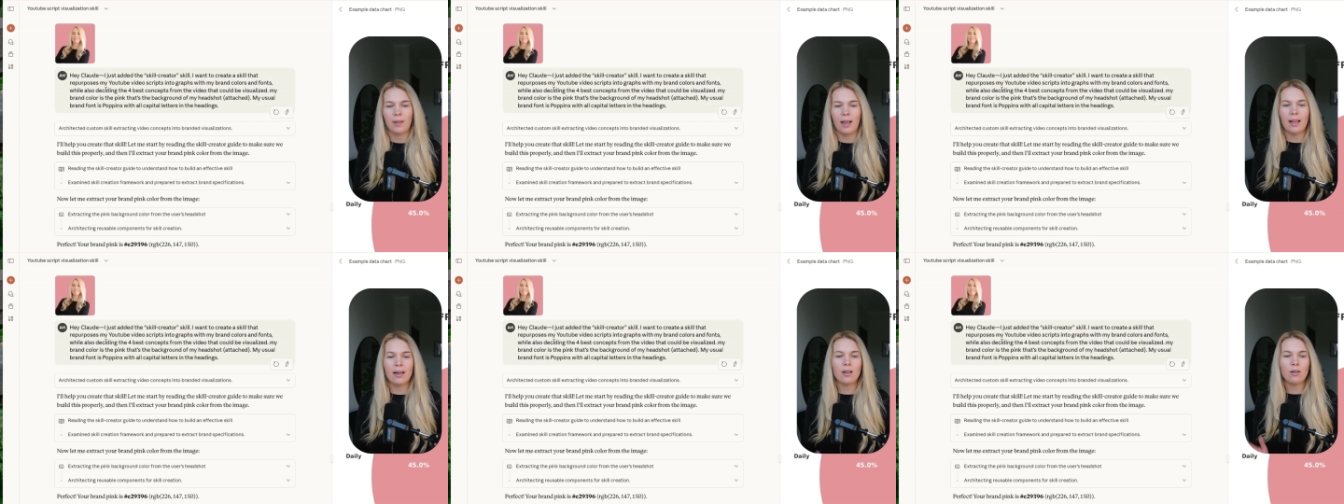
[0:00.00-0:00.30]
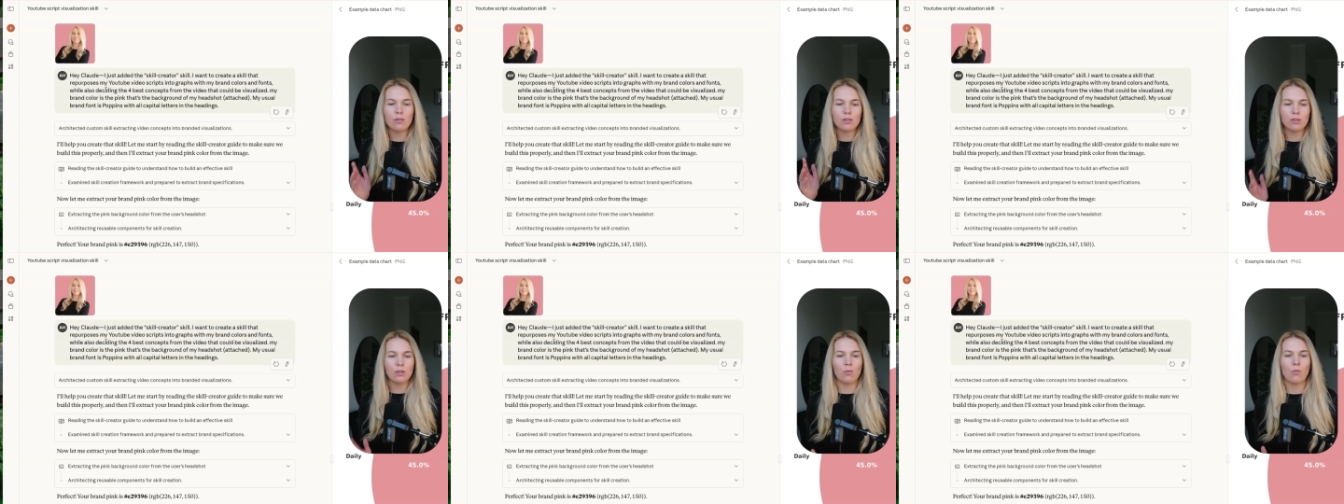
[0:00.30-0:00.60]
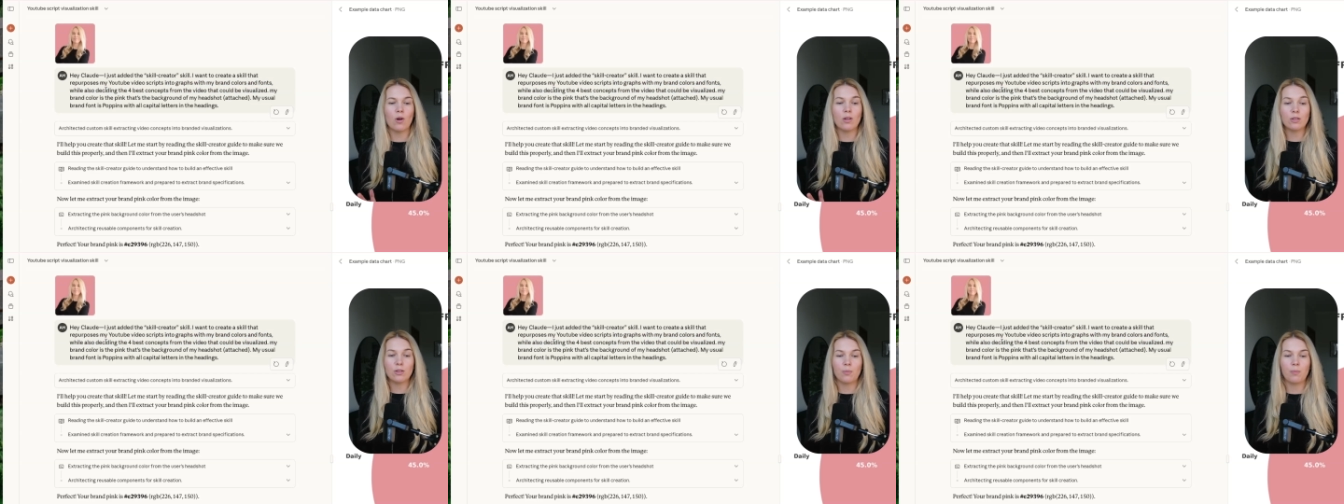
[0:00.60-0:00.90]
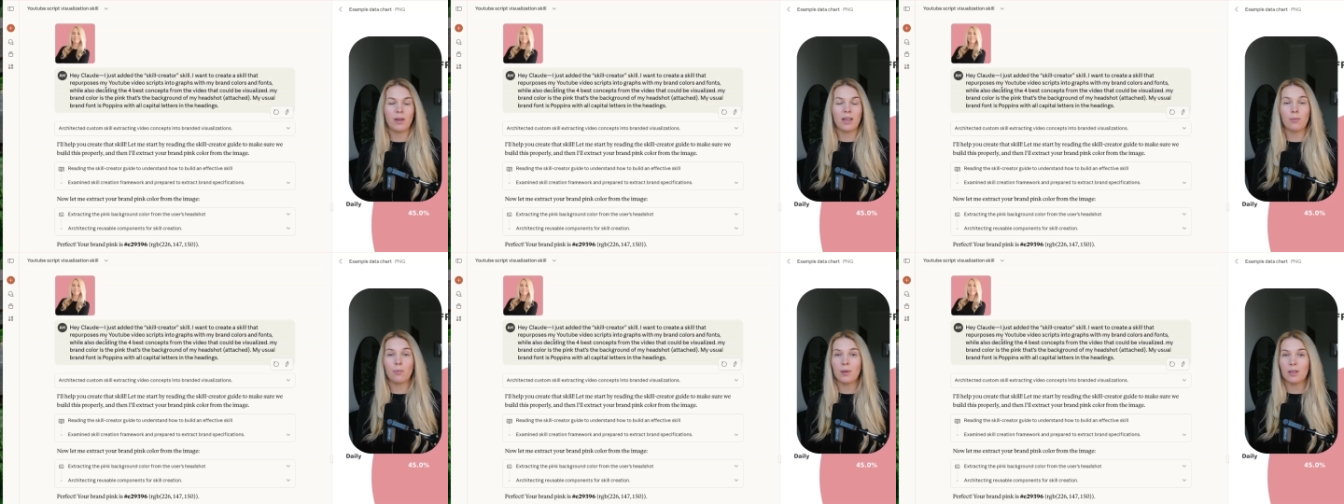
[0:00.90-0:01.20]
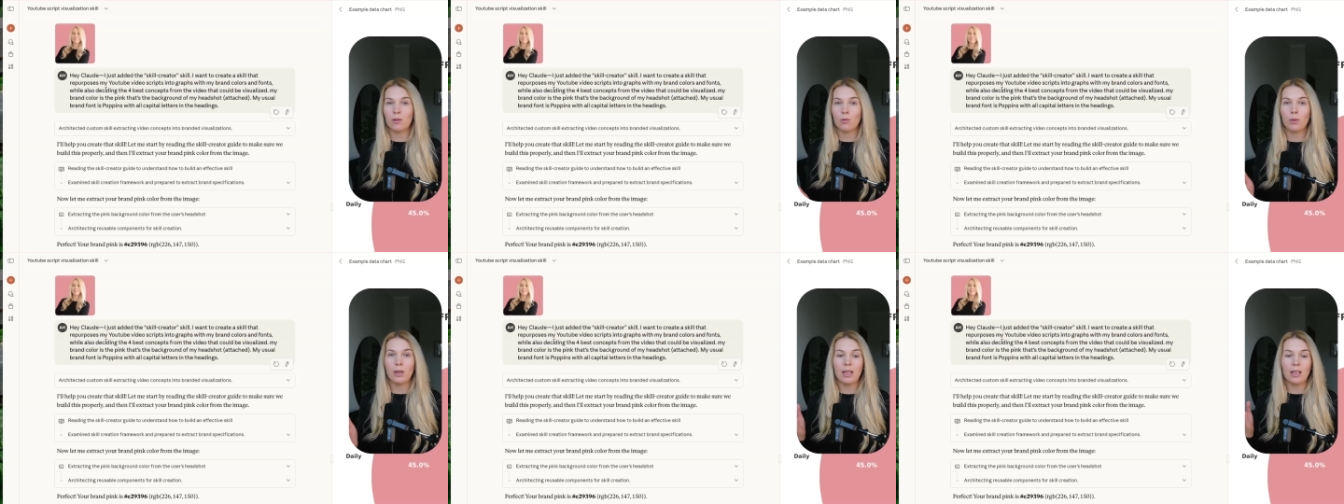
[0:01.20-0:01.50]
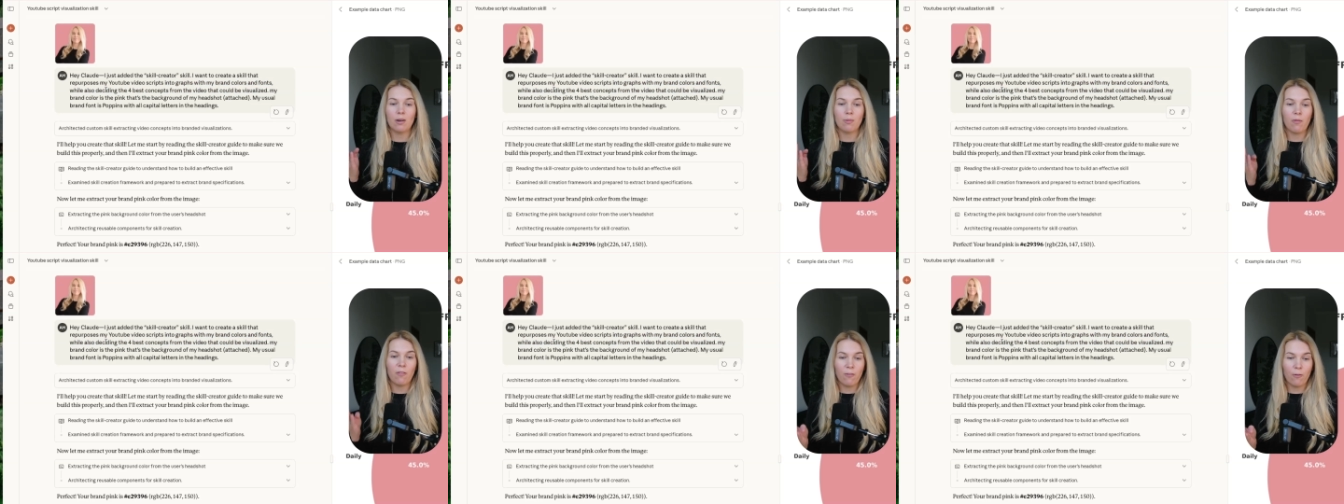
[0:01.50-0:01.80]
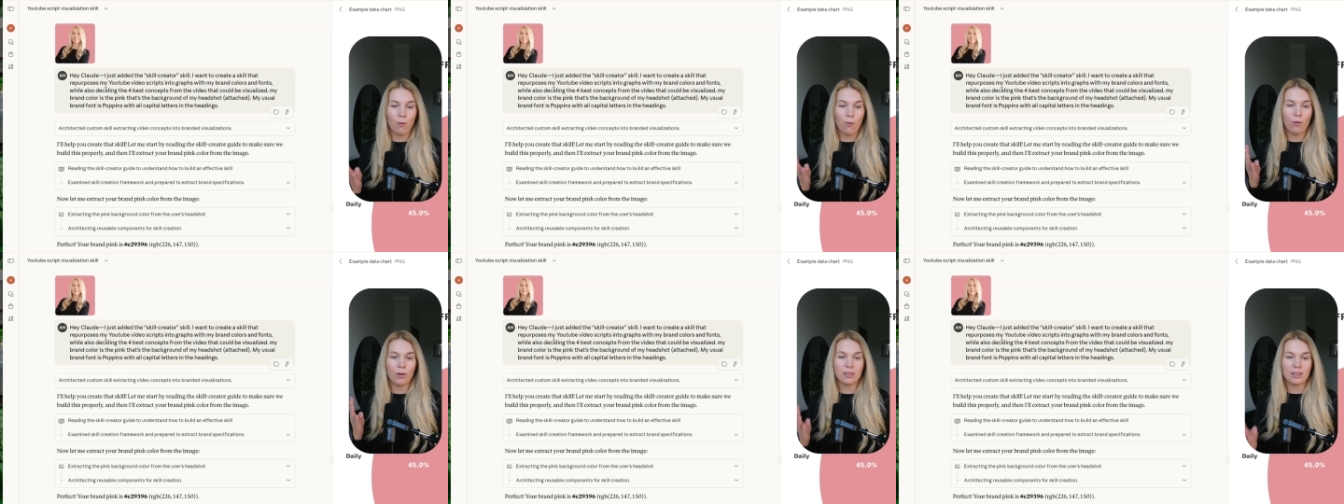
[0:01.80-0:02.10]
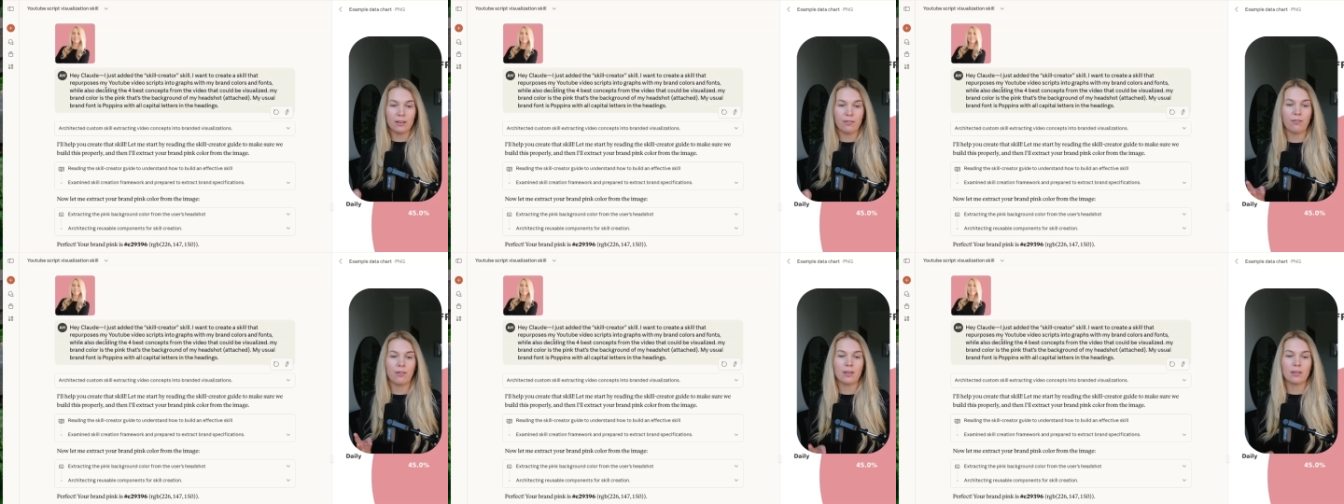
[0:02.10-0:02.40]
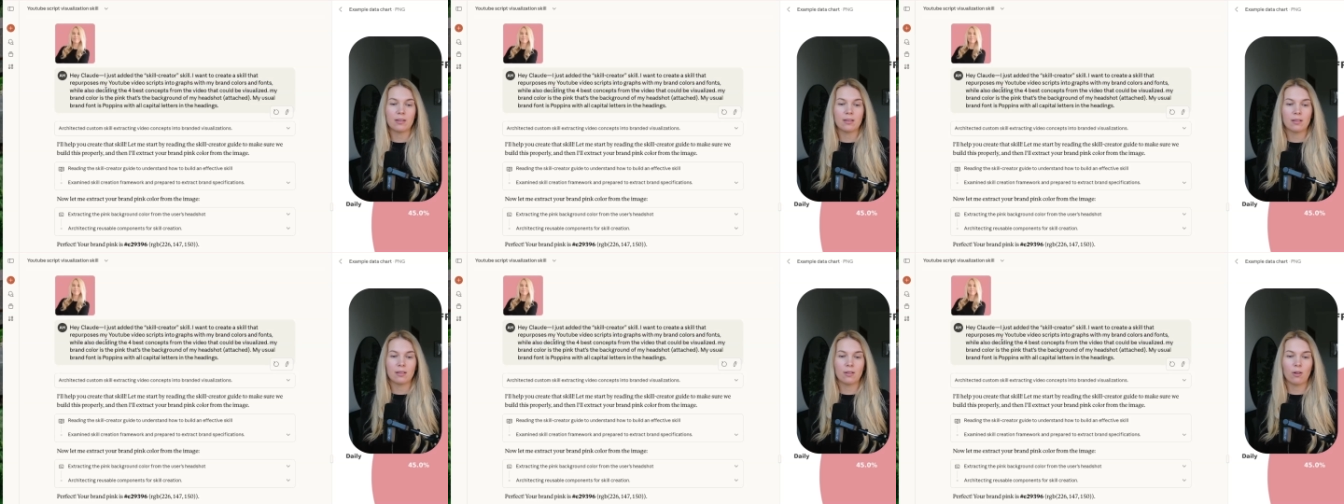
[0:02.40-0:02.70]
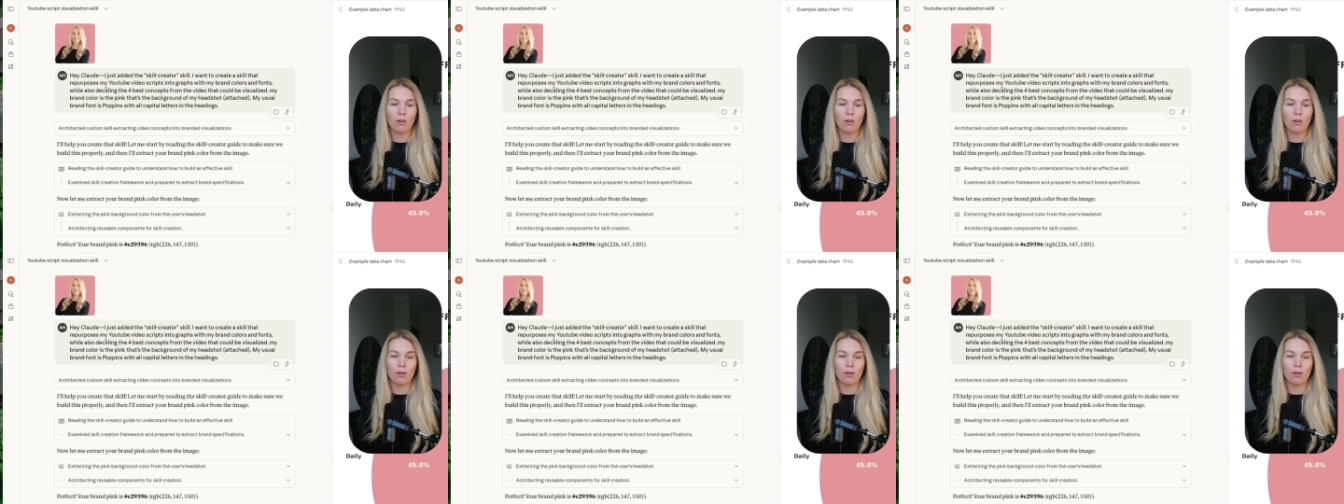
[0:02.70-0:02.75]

And I also want to pick between between four different